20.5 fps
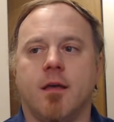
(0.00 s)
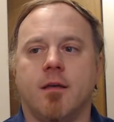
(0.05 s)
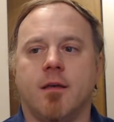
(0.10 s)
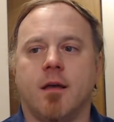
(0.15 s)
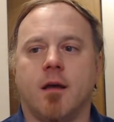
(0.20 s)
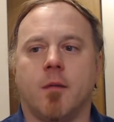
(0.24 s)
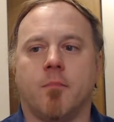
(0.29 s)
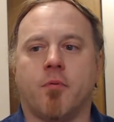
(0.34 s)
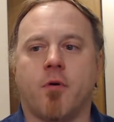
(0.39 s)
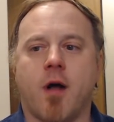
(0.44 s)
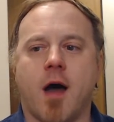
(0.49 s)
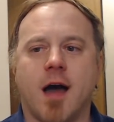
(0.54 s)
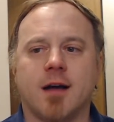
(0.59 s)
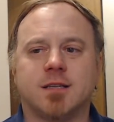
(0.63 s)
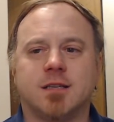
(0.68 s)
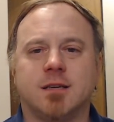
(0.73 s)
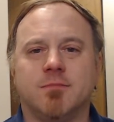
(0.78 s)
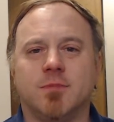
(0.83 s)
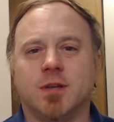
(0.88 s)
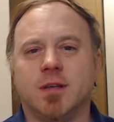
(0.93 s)

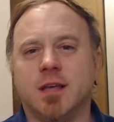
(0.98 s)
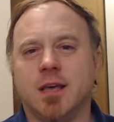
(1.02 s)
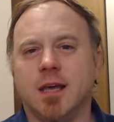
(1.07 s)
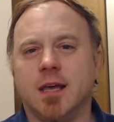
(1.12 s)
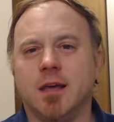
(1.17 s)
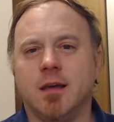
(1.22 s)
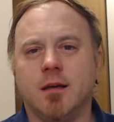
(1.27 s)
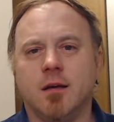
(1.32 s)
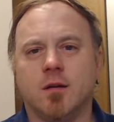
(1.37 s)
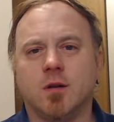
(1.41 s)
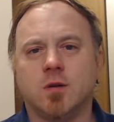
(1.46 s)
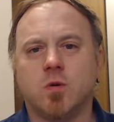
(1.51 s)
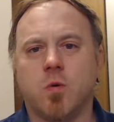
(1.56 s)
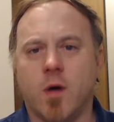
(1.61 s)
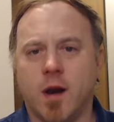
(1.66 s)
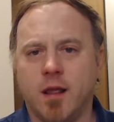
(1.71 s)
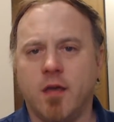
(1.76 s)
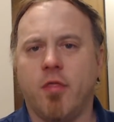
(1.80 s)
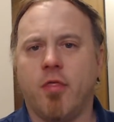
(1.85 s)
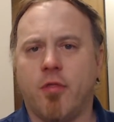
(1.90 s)
Approximately
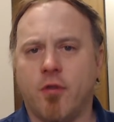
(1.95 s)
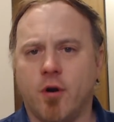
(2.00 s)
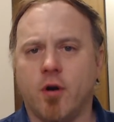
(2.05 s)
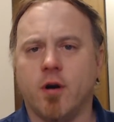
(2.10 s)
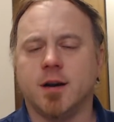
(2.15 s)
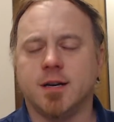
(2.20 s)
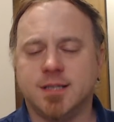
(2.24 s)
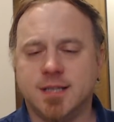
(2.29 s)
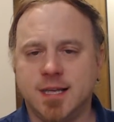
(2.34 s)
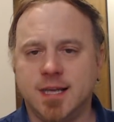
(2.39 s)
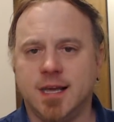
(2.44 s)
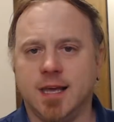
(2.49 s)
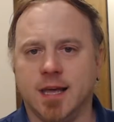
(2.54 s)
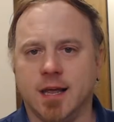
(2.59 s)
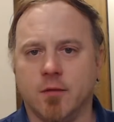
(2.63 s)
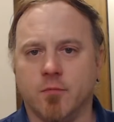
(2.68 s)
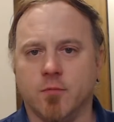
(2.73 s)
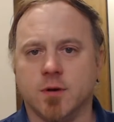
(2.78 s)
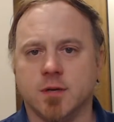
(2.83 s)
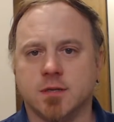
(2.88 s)
twenty
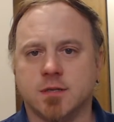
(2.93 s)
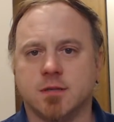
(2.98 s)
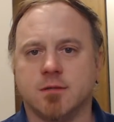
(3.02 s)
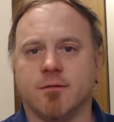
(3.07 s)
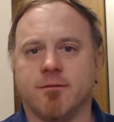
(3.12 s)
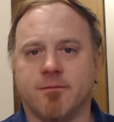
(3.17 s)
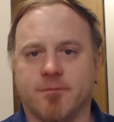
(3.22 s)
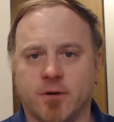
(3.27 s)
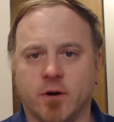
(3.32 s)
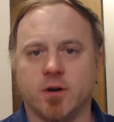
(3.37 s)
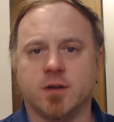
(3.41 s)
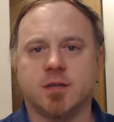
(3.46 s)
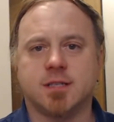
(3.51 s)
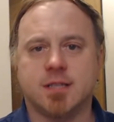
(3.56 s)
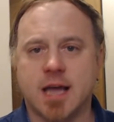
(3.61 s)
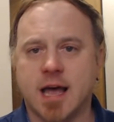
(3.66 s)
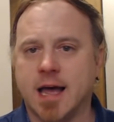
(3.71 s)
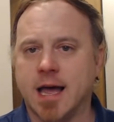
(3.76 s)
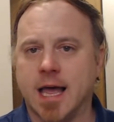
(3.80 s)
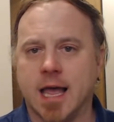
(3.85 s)
thirteen was the first
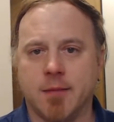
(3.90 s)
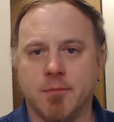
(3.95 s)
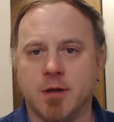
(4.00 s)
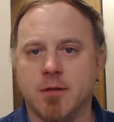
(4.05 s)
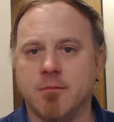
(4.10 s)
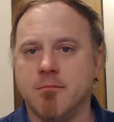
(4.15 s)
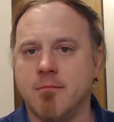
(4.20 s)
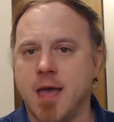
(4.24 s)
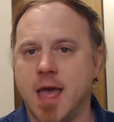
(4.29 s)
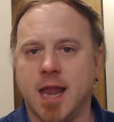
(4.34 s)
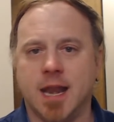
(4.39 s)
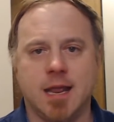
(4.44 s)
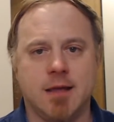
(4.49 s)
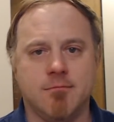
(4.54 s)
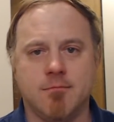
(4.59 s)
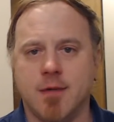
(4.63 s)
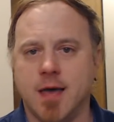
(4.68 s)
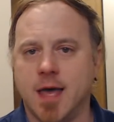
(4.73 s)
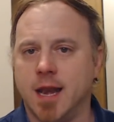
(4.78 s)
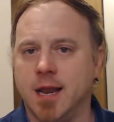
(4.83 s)
time in many,
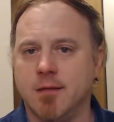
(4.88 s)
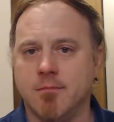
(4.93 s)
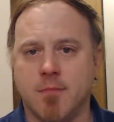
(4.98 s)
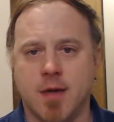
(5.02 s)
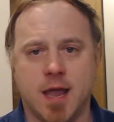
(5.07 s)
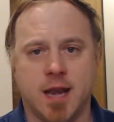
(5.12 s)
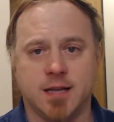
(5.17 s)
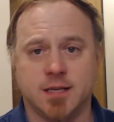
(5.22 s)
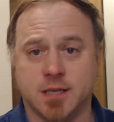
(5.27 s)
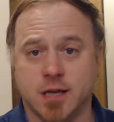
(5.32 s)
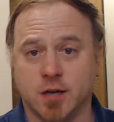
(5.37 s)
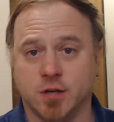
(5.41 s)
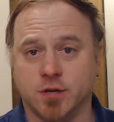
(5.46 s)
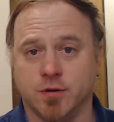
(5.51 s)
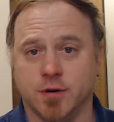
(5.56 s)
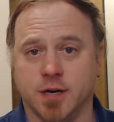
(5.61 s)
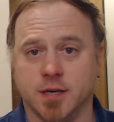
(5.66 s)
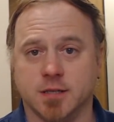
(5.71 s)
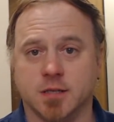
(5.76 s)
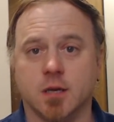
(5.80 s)
many, many
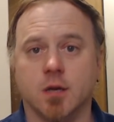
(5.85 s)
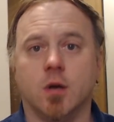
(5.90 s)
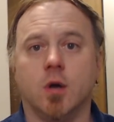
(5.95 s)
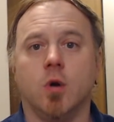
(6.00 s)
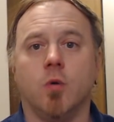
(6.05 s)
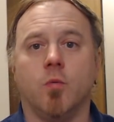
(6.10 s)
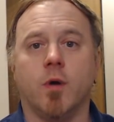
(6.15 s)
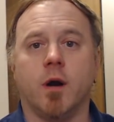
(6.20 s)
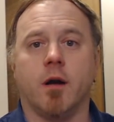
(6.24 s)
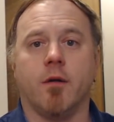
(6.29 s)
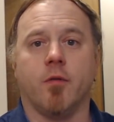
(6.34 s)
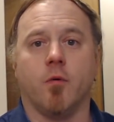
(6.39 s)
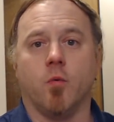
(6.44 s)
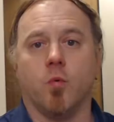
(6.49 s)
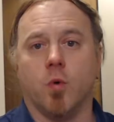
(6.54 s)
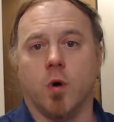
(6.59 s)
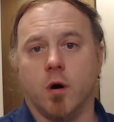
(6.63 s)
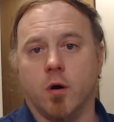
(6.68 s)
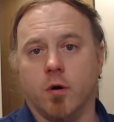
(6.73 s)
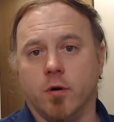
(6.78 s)
centuries where the
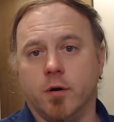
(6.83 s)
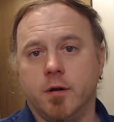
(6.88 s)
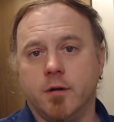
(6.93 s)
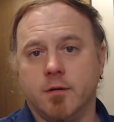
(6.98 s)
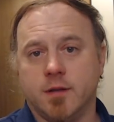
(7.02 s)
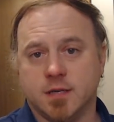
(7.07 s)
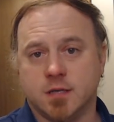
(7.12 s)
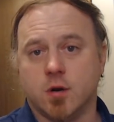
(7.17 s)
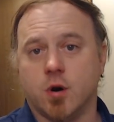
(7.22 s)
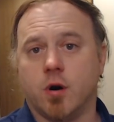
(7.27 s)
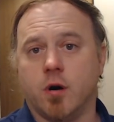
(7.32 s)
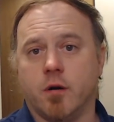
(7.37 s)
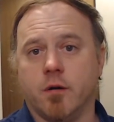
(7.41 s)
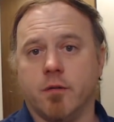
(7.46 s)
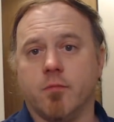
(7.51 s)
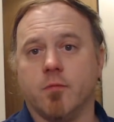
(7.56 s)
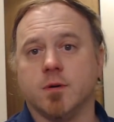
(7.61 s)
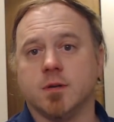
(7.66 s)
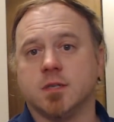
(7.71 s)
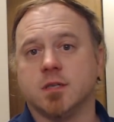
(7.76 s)
world, this
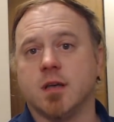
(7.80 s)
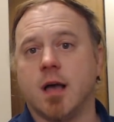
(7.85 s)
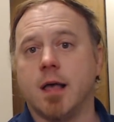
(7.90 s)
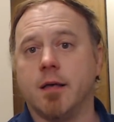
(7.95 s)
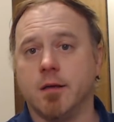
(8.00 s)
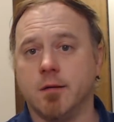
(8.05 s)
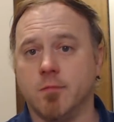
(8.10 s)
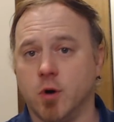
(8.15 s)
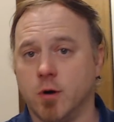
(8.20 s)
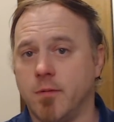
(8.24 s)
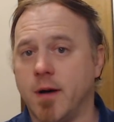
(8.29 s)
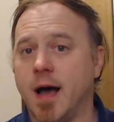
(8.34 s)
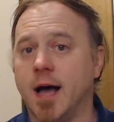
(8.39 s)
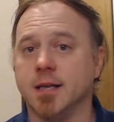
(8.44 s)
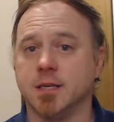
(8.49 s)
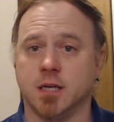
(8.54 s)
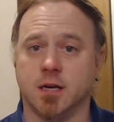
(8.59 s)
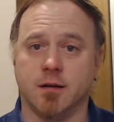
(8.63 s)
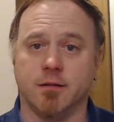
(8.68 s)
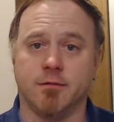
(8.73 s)
earth, was slightly more
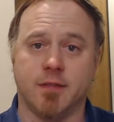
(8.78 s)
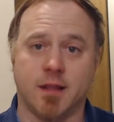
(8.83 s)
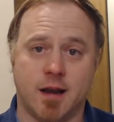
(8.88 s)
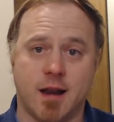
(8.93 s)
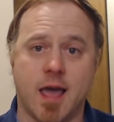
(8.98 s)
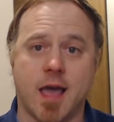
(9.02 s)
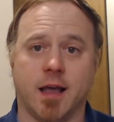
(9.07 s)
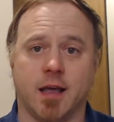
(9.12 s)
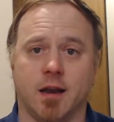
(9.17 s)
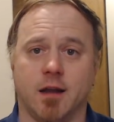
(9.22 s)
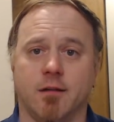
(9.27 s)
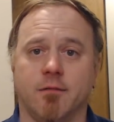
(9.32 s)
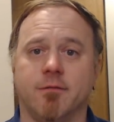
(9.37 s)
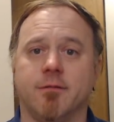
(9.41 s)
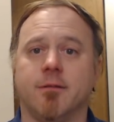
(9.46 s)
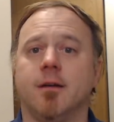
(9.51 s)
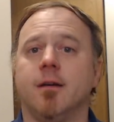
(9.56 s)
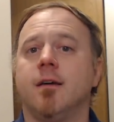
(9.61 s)
positive than negative.